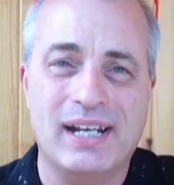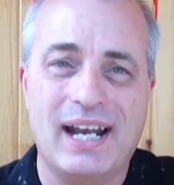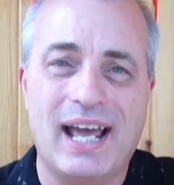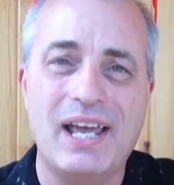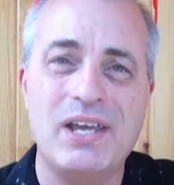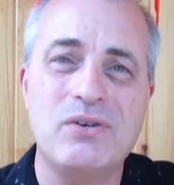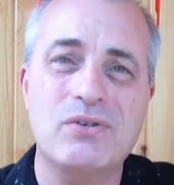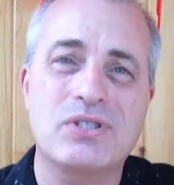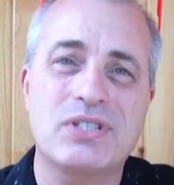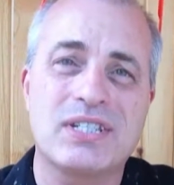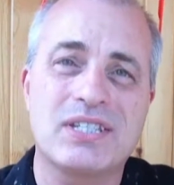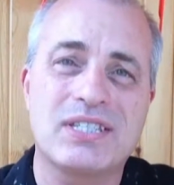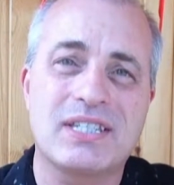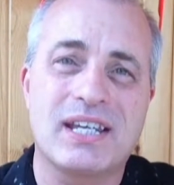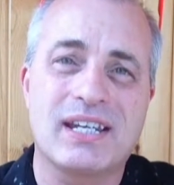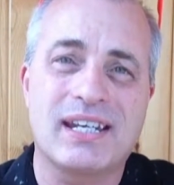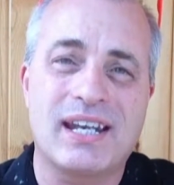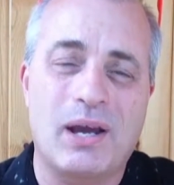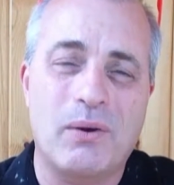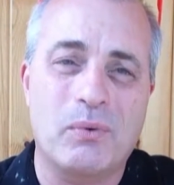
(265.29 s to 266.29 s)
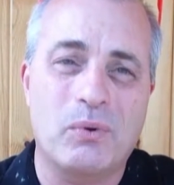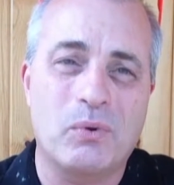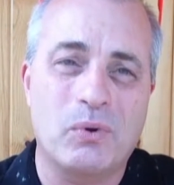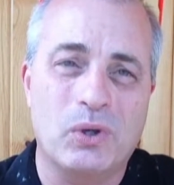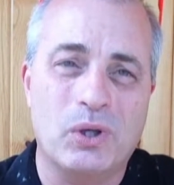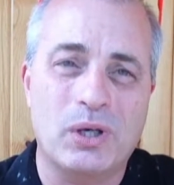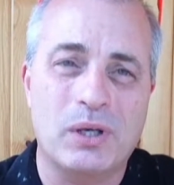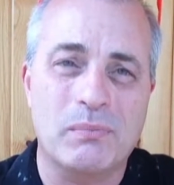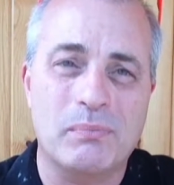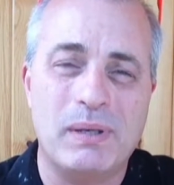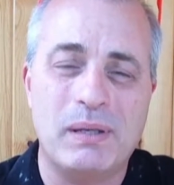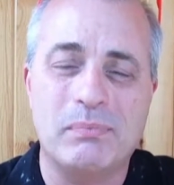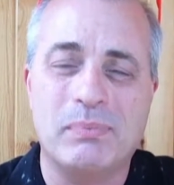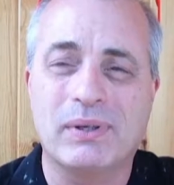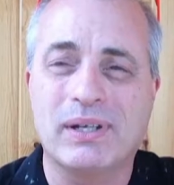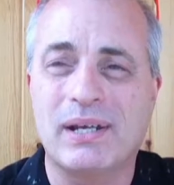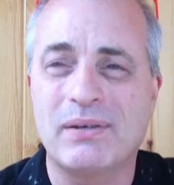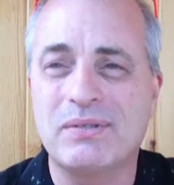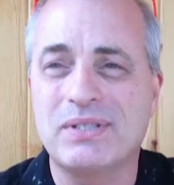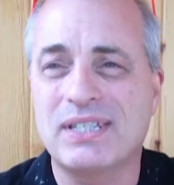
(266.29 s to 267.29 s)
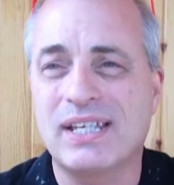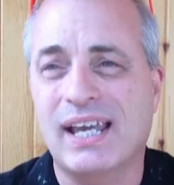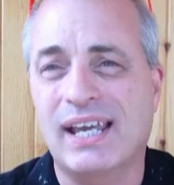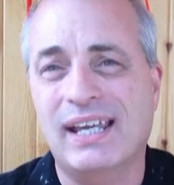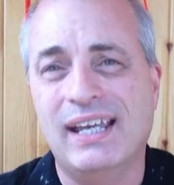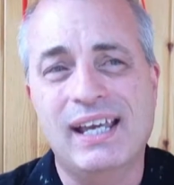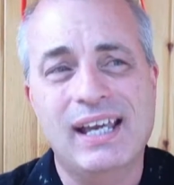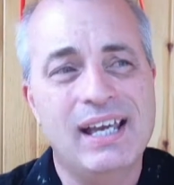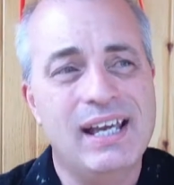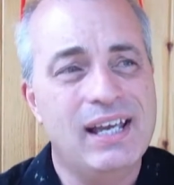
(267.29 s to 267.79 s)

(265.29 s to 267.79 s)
and I used to sit and I would look at people and I would say,